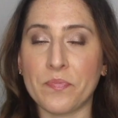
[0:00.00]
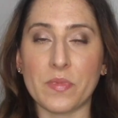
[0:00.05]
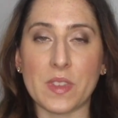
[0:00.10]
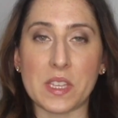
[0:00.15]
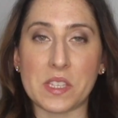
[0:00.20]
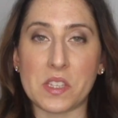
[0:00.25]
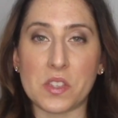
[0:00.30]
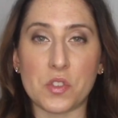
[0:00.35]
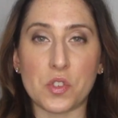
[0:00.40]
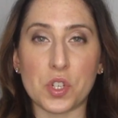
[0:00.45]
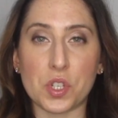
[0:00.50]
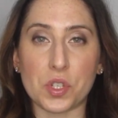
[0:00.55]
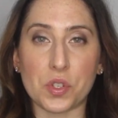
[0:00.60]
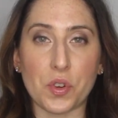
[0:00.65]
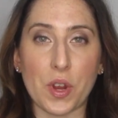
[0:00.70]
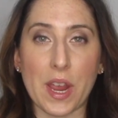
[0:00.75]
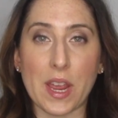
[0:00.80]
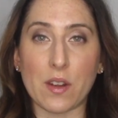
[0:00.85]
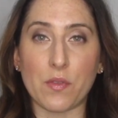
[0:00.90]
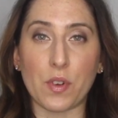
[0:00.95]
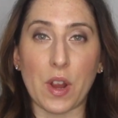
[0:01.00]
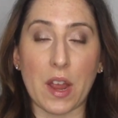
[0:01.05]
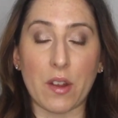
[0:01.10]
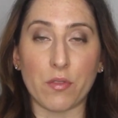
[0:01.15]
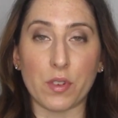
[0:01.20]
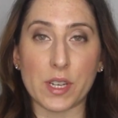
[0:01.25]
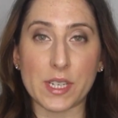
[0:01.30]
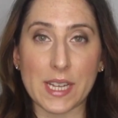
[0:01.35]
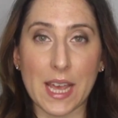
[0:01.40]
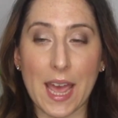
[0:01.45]
This is just great for
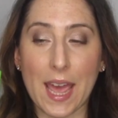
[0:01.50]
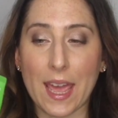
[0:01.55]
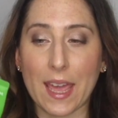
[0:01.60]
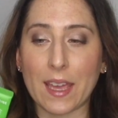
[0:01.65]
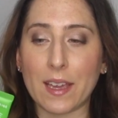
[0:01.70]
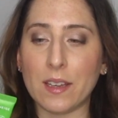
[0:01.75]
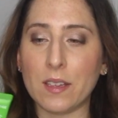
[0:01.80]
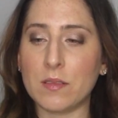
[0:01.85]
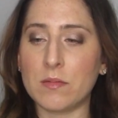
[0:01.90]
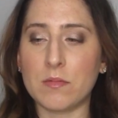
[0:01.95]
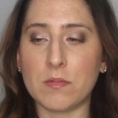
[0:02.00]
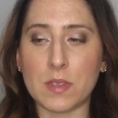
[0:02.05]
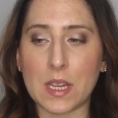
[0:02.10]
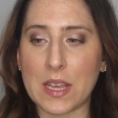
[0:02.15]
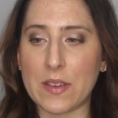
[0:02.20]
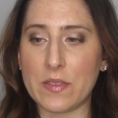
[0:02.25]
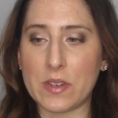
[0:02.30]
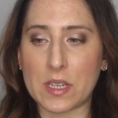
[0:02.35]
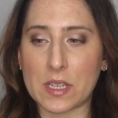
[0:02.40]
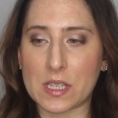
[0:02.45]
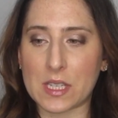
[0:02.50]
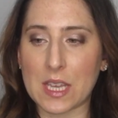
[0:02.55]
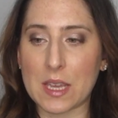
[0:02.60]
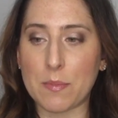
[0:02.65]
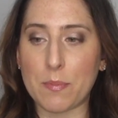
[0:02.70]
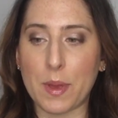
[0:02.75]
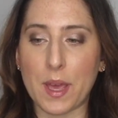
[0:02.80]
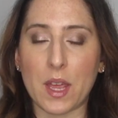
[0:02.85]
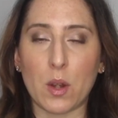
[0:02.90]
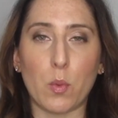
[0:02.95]
every day, even to
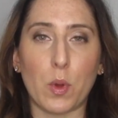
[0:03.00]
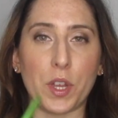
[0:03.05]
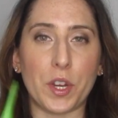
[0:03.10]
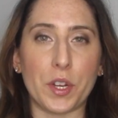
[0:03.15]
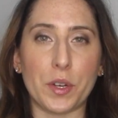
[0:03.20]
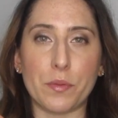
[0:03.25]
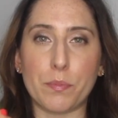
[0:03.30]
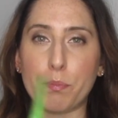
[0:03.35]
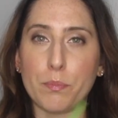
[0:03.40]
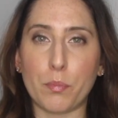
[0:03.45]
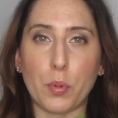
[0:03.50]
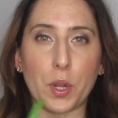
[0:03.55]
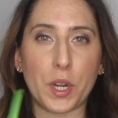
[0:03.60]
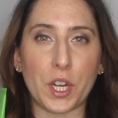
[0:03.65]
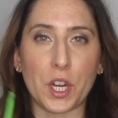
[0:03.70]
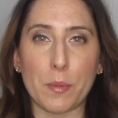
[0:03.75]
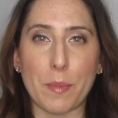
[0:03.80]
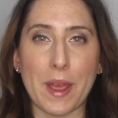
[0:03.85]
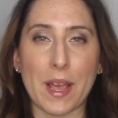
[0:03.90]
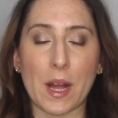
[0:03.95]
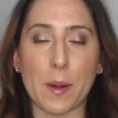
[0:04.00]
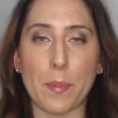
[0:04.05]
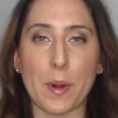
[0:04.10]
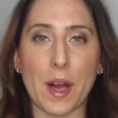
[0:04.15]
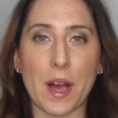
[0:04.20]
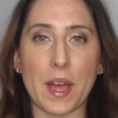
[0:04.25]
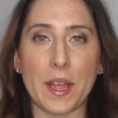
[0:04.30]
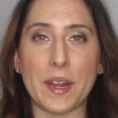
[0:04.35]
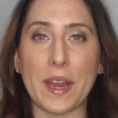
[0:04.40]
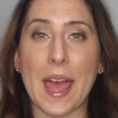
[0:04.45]
sleep in while you're putting your makeup
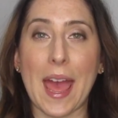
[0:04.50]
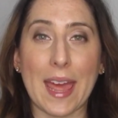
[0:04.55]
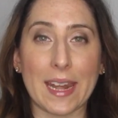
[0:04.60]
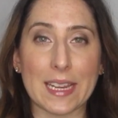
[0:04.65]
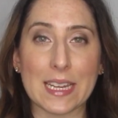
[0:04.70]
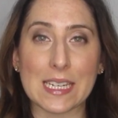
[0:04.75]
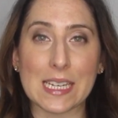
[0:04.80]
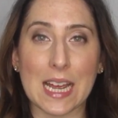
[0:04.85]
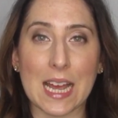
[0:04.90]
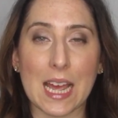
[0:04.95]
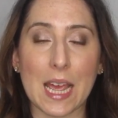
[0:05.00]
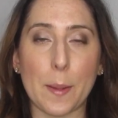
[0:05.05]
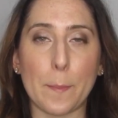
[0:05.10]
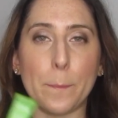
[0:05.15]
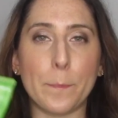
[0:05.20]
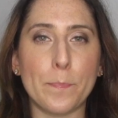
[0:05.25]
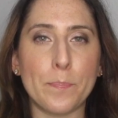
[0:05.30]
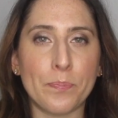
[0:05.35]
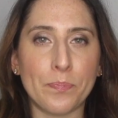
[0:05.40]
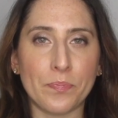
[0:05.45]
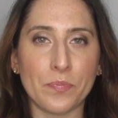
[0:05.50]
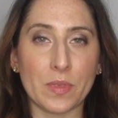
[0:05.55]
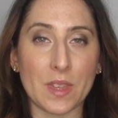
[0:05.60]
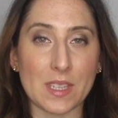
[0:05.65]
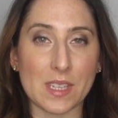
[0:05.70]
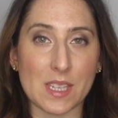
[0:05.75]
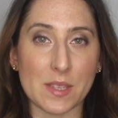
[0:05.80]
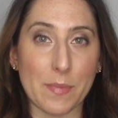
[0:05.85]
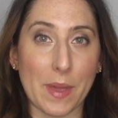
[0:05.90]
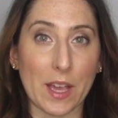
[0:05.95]
on anytime.
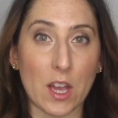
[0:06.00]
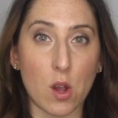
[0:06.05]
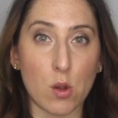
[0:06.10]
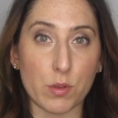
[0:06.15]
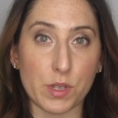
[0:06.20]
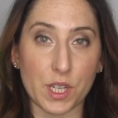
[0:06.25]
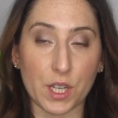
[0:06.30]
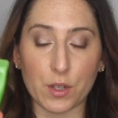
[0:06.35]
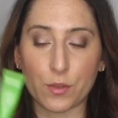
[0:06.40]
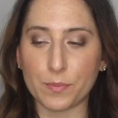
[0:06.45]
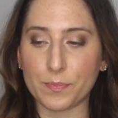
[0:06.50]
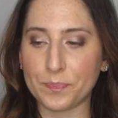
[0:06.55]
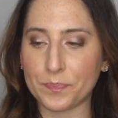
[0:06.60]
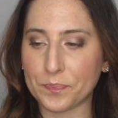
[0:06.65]
This is my go-to.